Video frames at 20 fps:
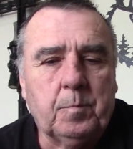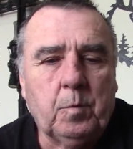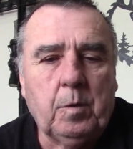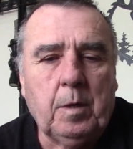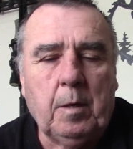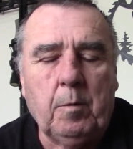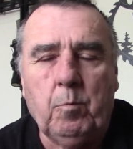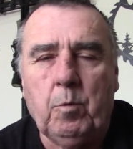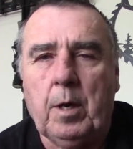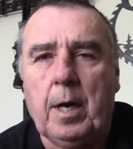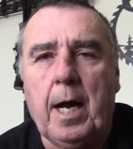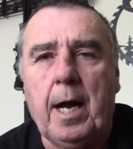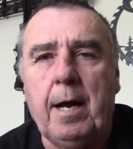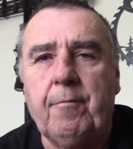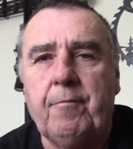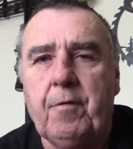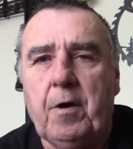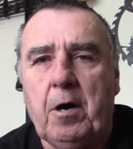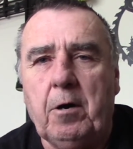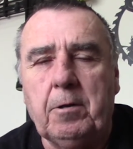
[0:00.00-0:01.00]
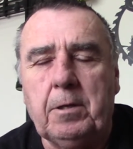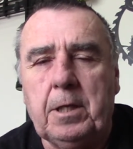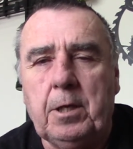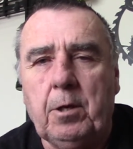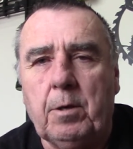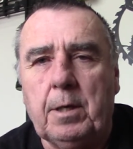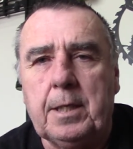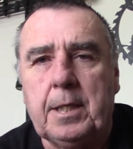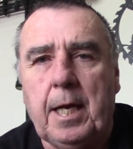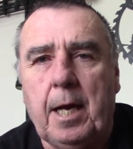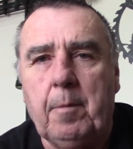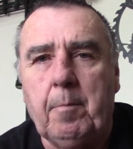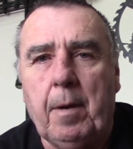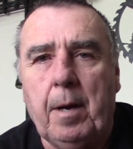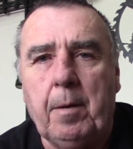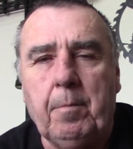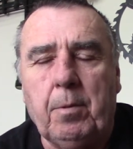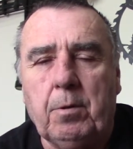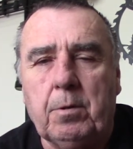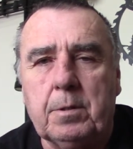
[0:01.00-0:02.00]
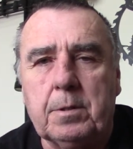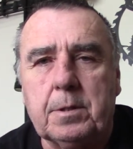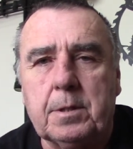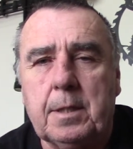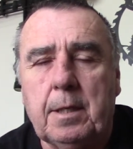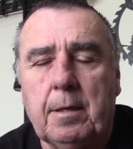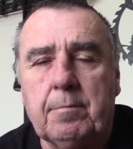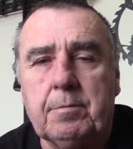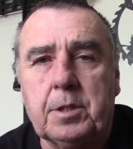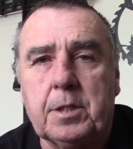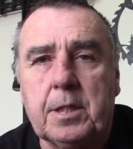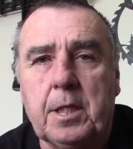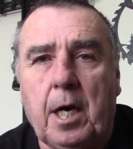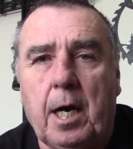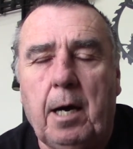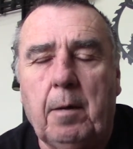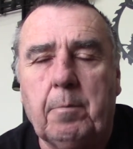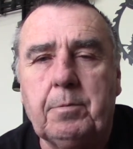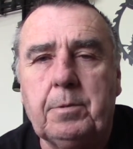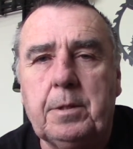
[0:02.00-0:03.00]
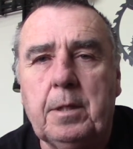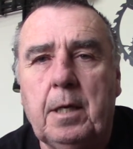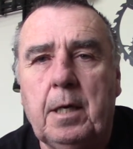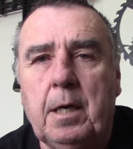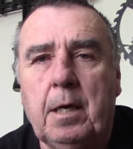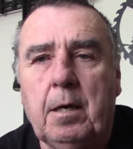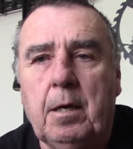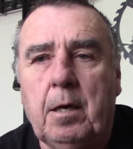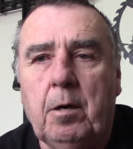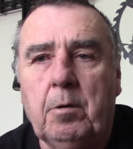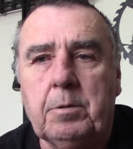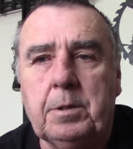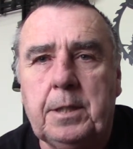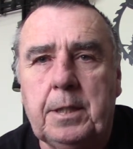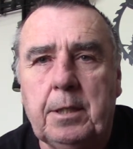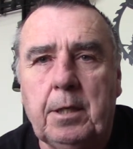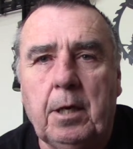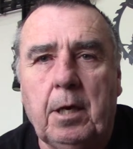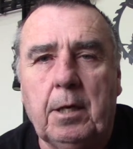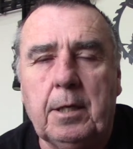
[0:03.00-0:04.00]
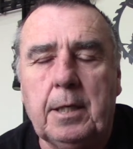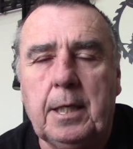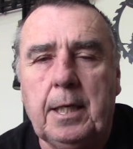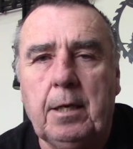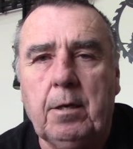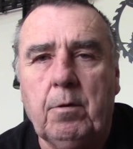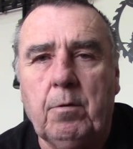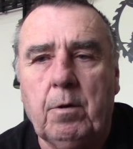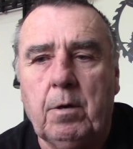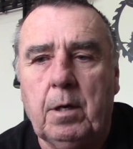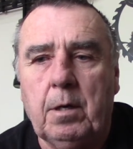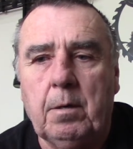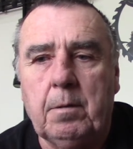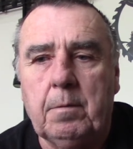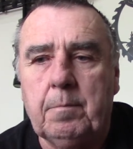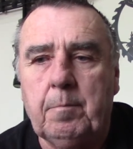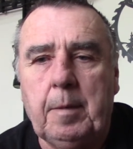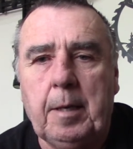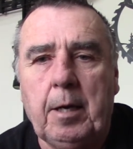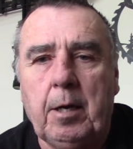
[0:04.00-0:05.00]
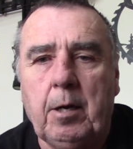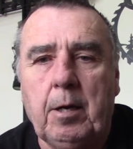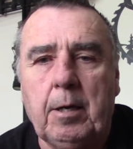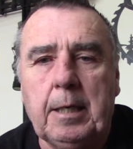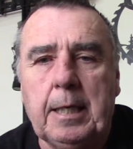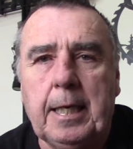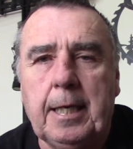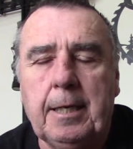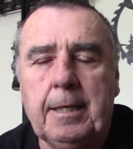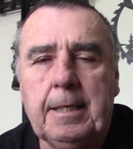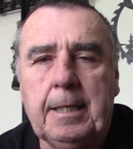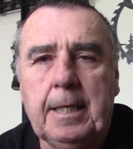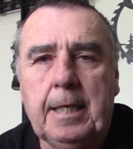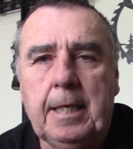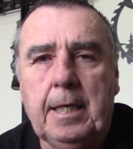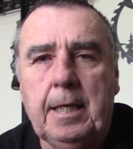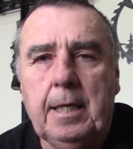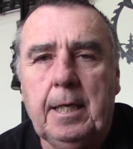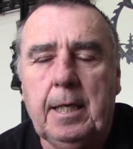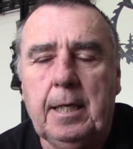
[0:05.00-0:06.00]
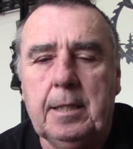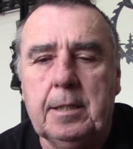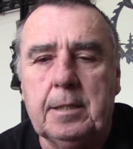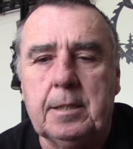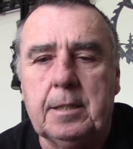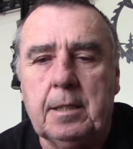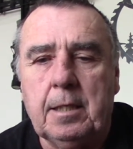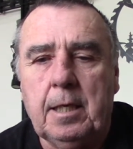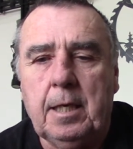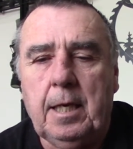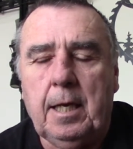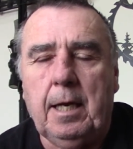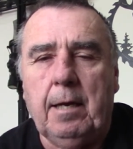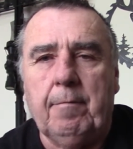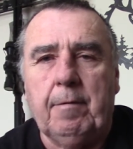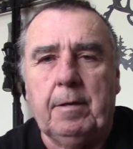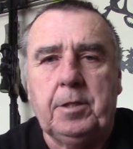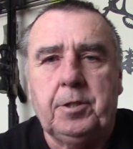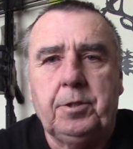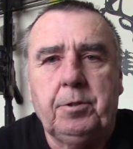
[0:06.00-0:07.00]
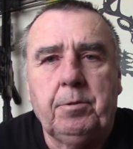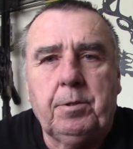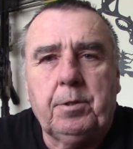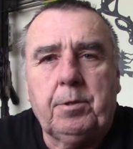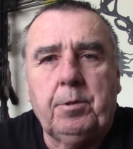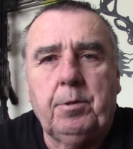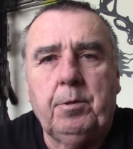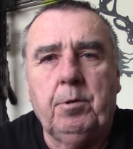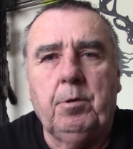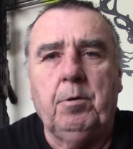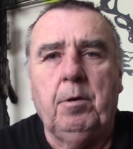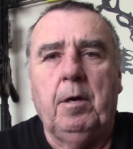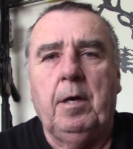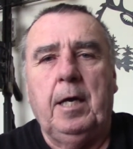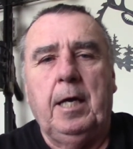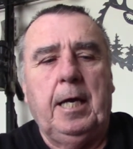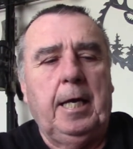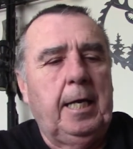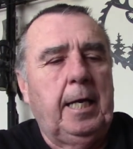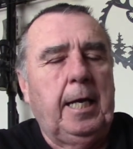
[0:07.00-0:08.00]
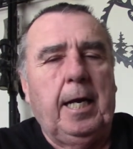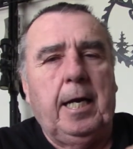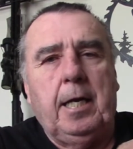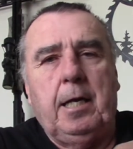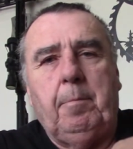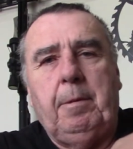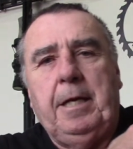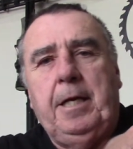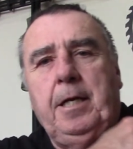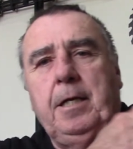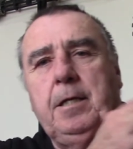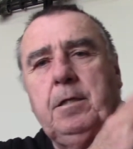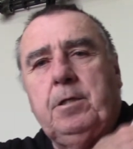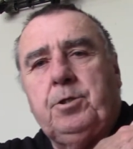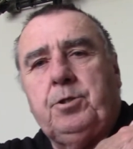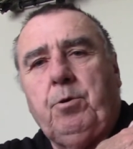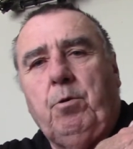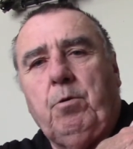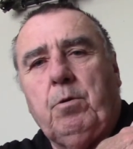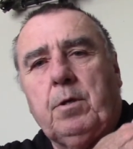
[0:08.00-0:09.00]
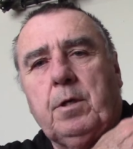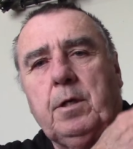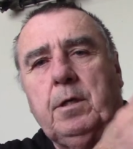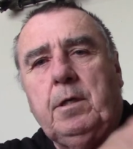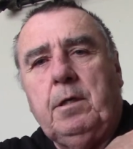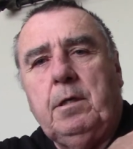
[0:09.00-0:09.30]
What I found, the only time my bolts have stopped out deer hunting or bear hunting is if I shoot through and I end up hitting the shoulder